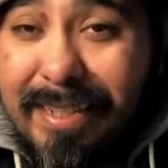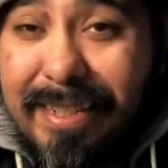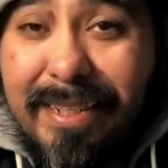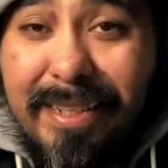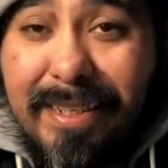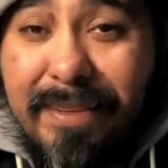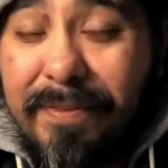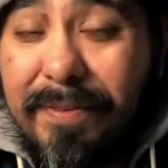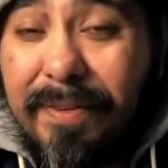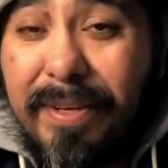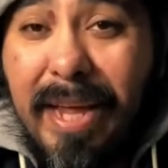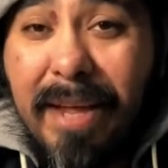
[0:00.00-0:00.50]

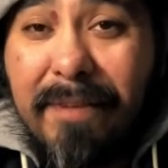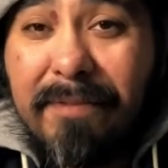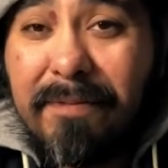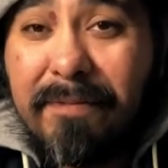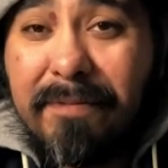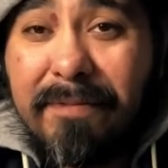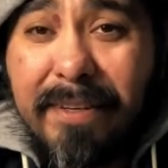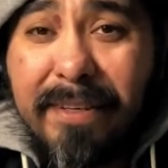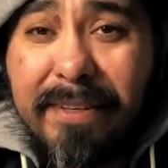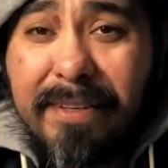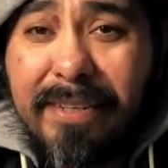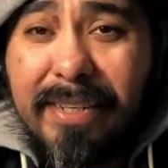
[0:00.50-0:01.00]
if you haven't
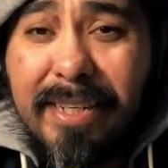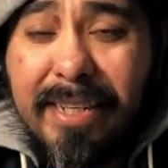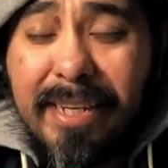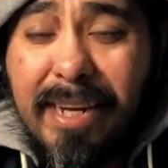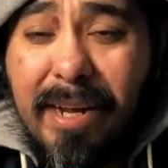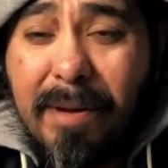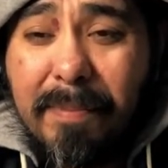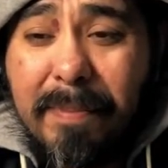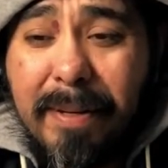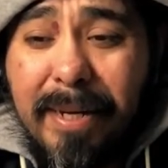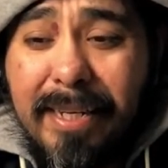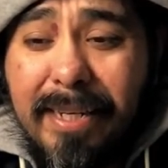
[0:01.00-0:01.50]
figured it
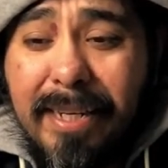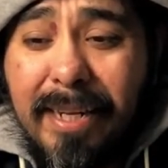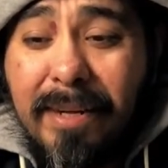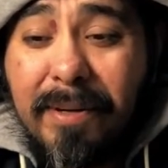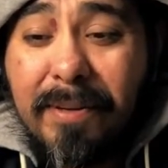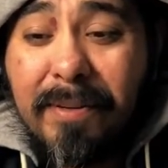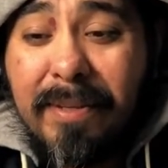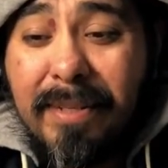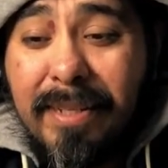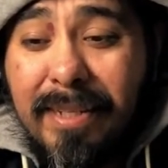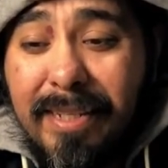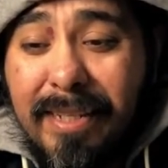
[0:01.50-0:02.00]
out by
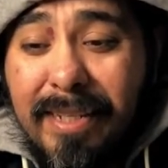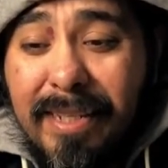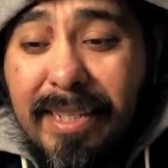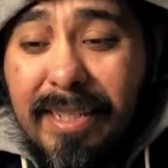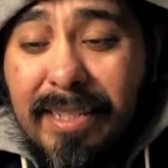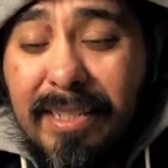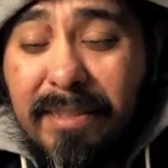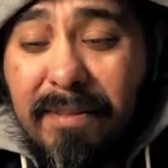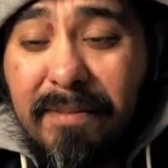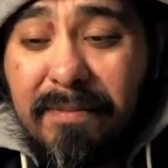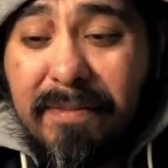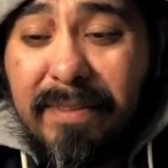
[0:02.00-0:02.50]
now,
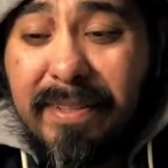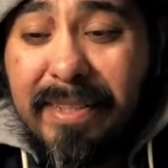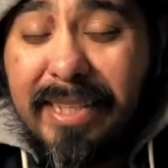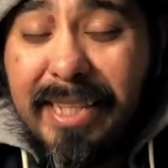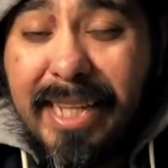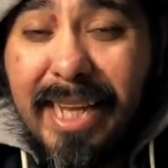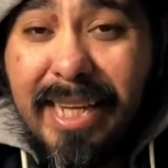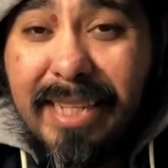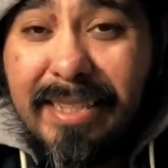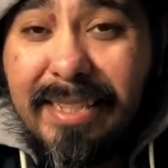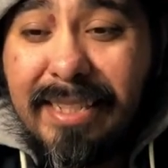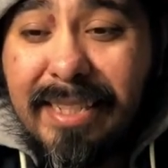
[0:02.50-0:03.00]
it's a
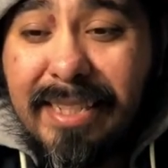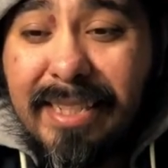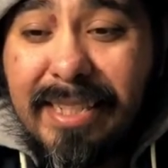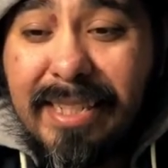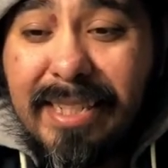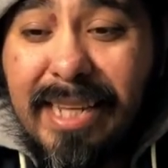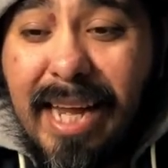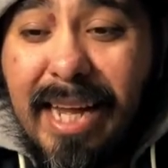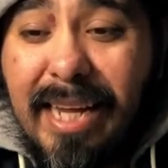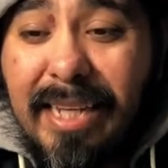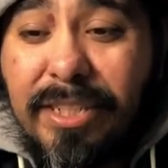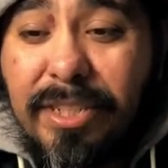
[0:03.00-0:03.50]
fantastic
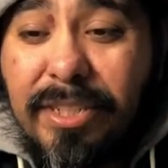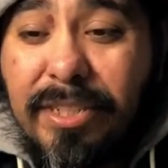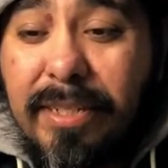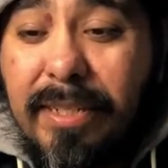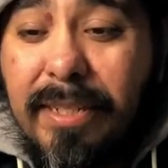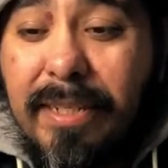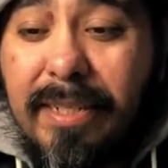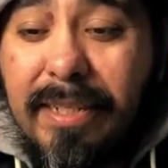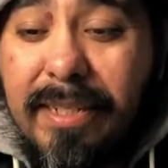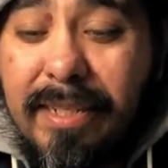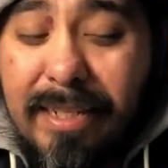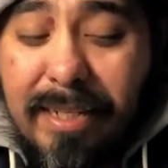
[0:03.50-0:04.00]
scotch.
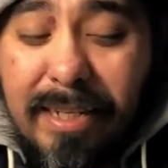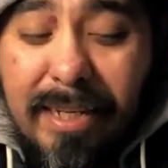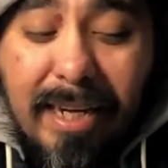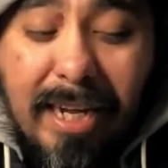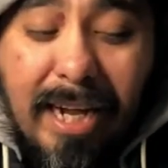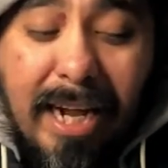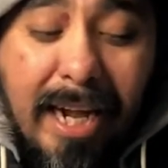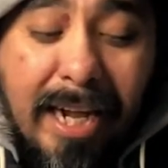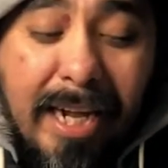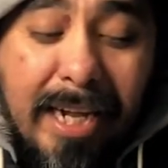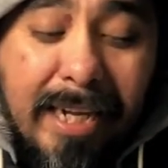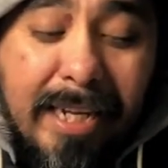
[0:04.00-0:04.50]

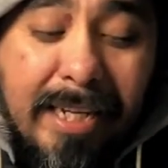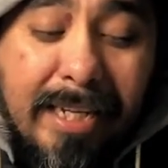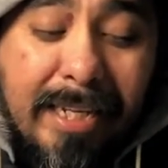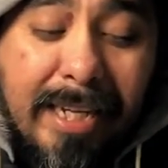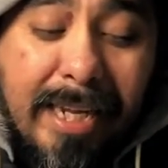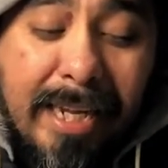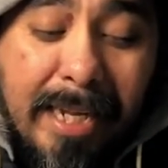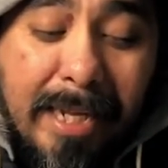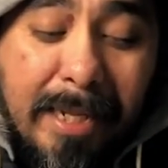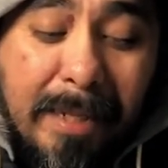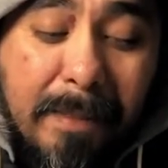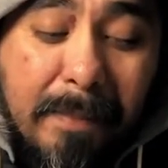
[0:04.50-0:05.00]
I
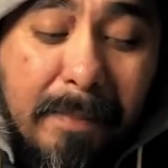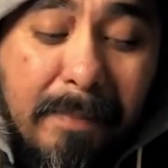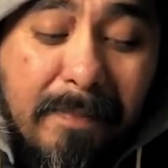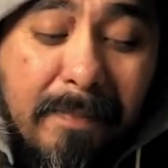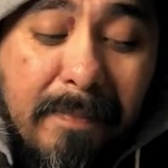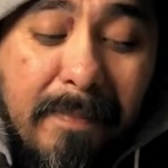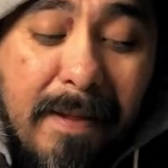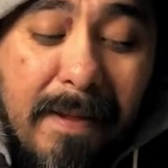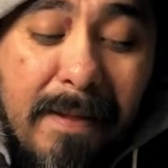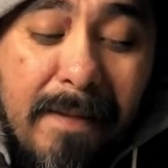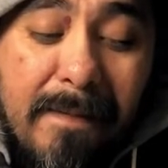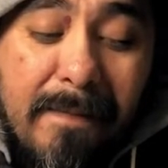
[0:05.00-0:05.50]
am
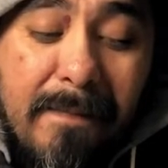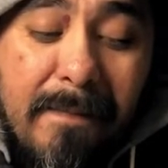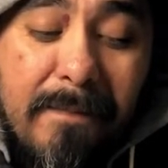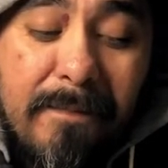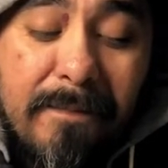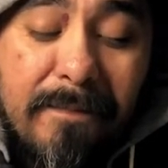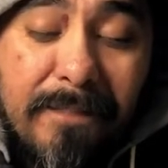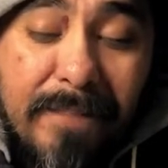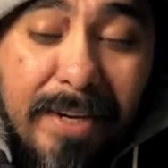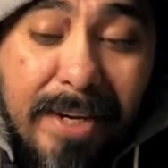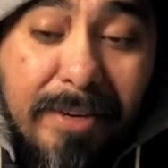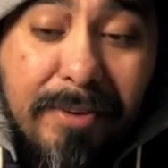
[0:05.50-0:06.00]

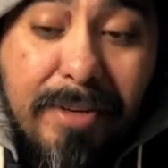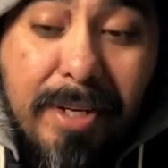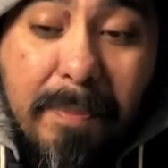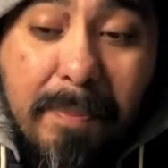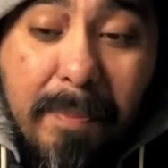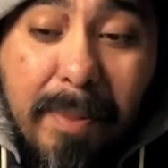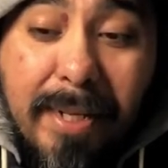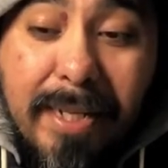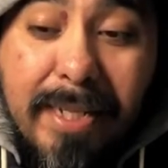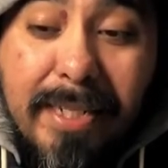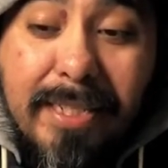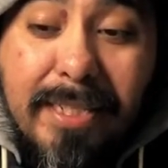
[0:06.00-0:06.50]
very
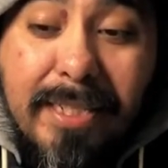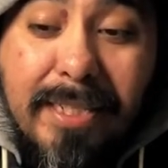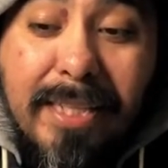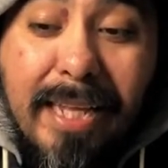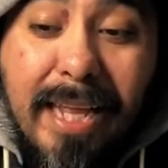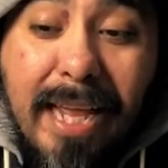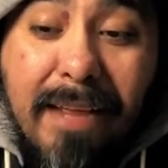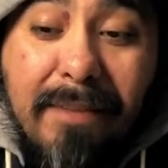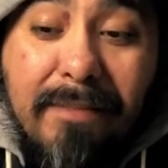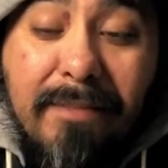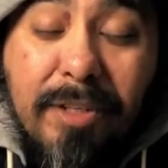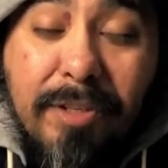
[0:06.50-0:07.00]
pleased to
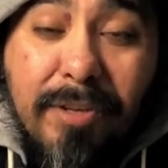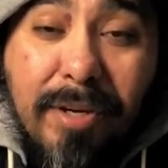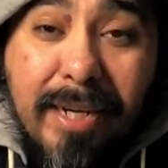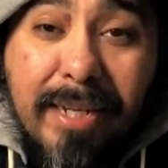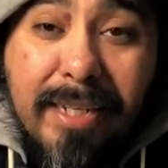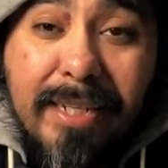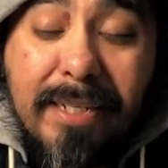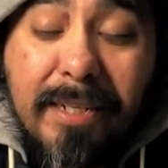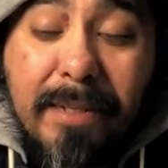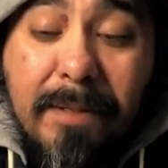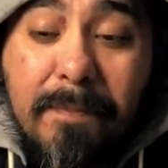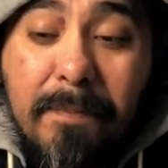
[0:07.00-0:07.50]
have
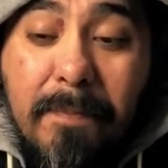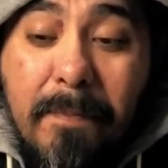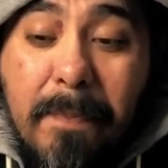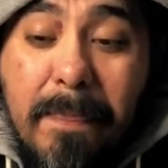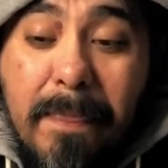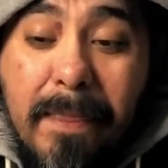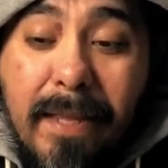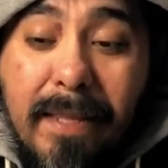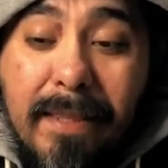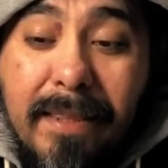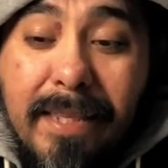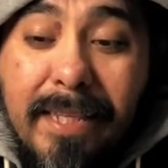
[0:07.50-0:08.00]
tried
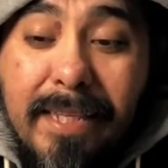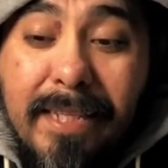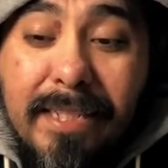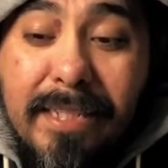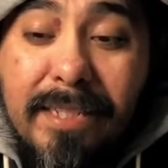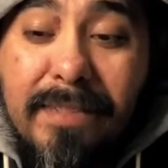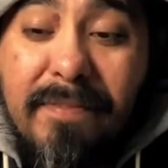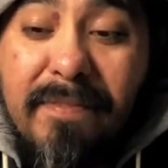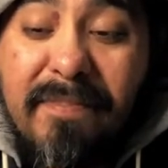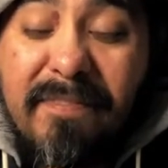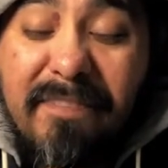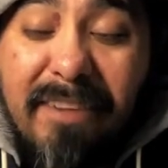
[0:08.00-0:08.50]

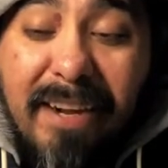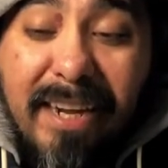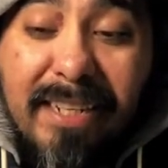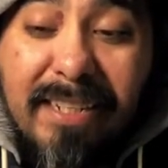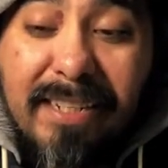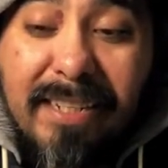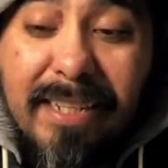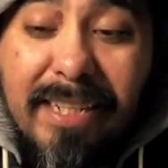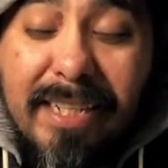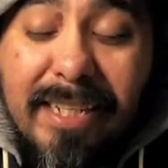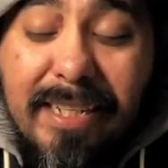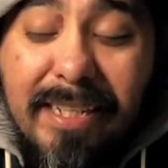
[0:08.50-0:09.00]
this
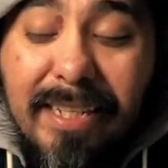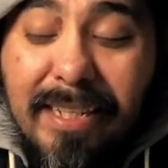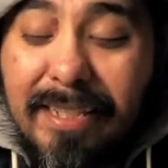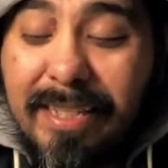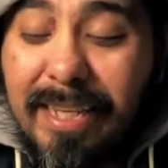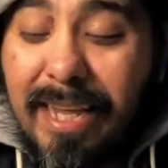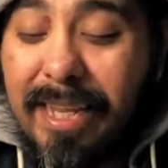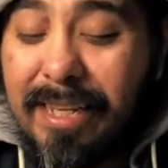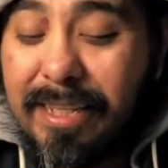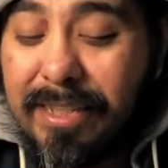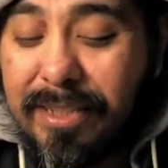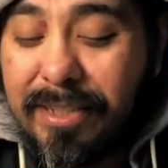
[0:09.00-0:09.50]
finally a
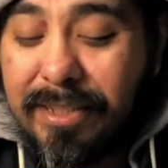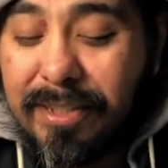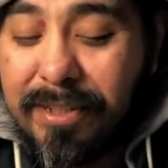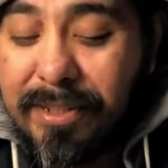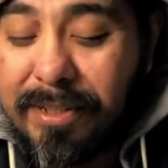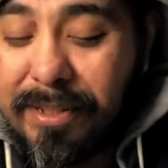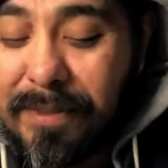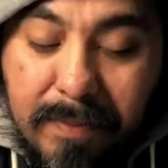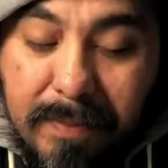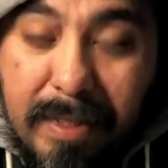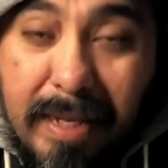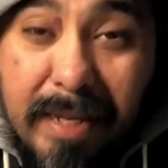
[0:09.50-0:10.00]

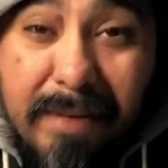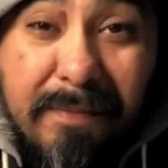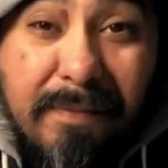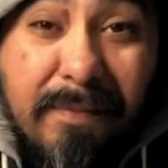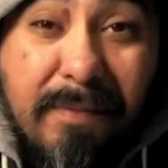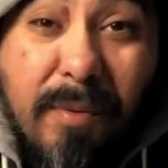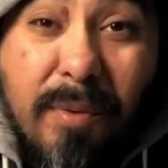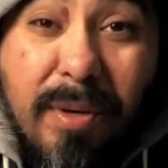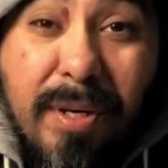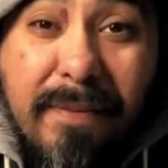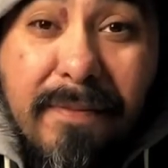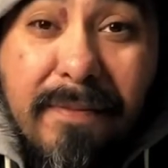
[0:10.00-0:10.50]
Talisker at
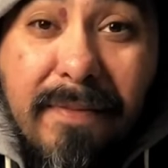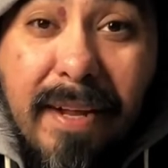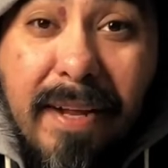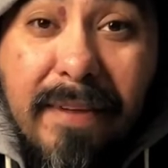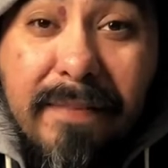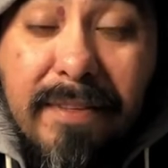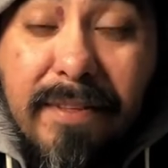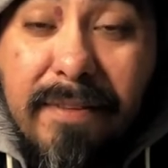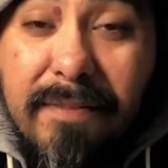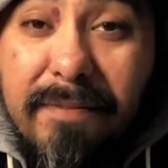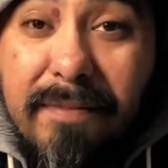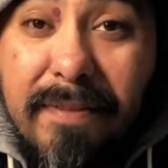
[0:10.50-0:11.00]

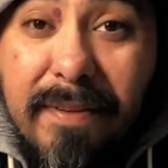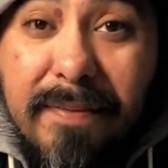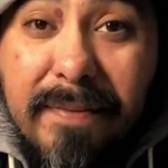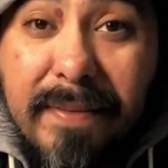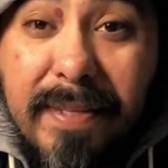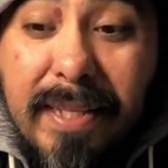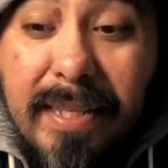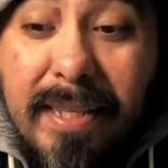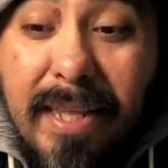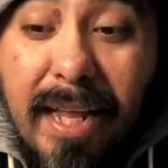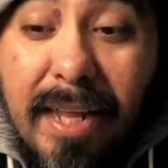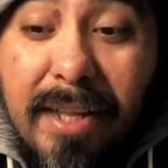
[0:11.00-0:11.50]
45 to
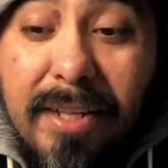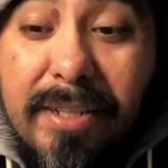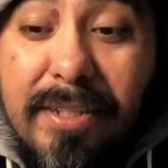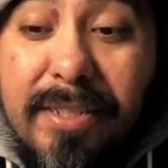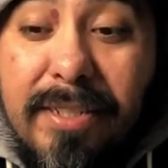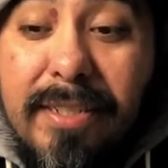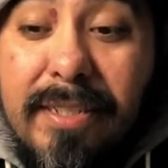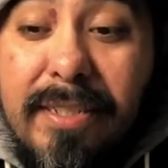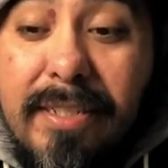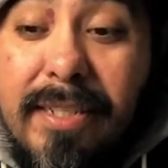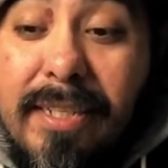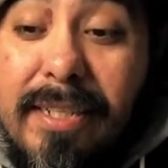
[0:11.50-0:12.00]
50
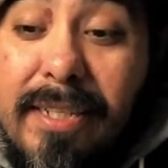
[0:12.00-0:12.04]
dollars